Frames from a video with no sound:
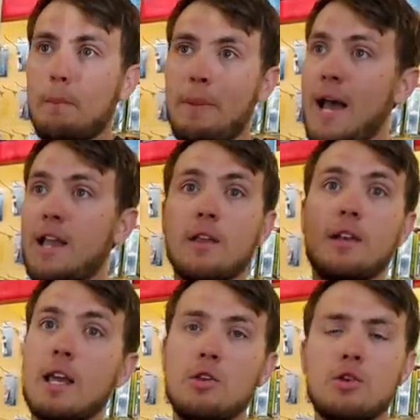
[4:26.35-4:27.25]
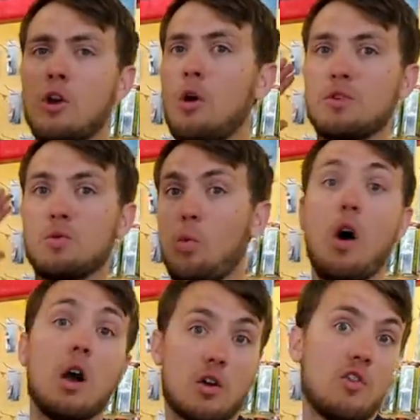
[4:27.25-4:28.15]
Back in the day, you could almost
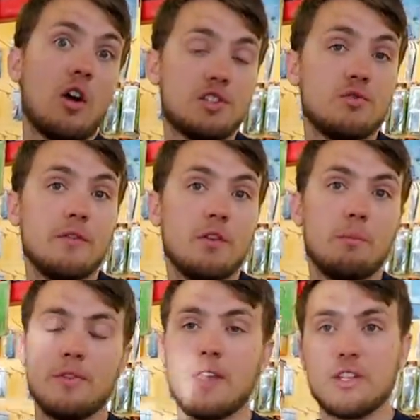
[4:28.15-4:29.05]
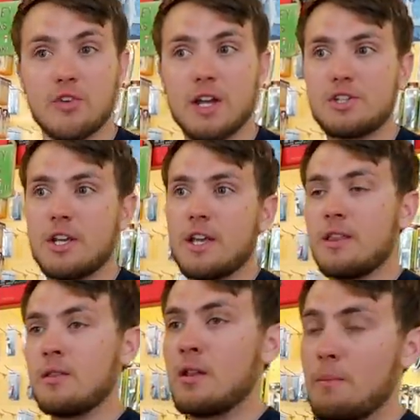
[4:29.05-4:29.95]
walk across the river, but they dredged it
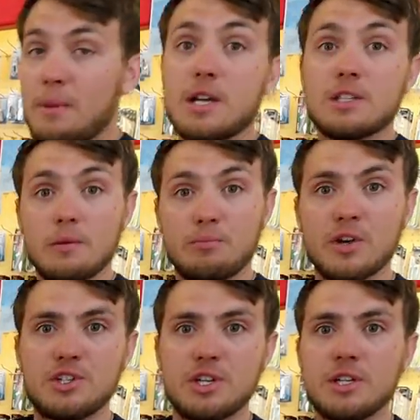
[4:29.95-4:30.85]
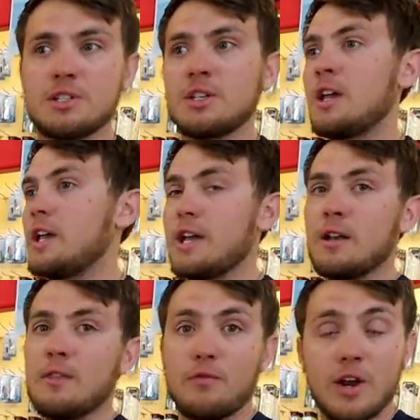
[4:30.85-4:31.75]
and because of the bridges
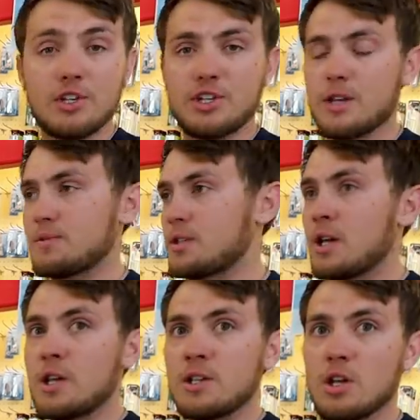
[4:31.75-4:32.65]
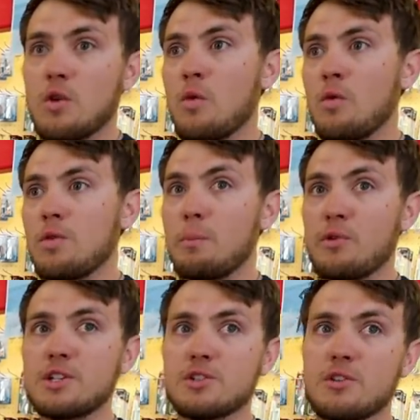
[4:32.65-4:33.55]
and freight ships. So the
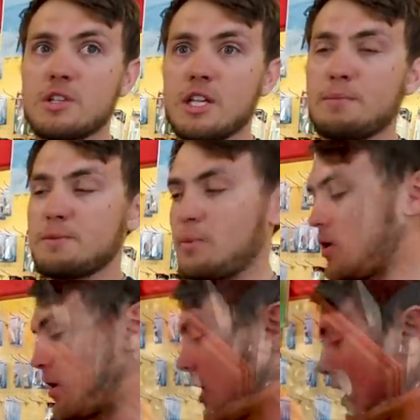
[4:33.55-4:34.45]
bridges are the deepest part.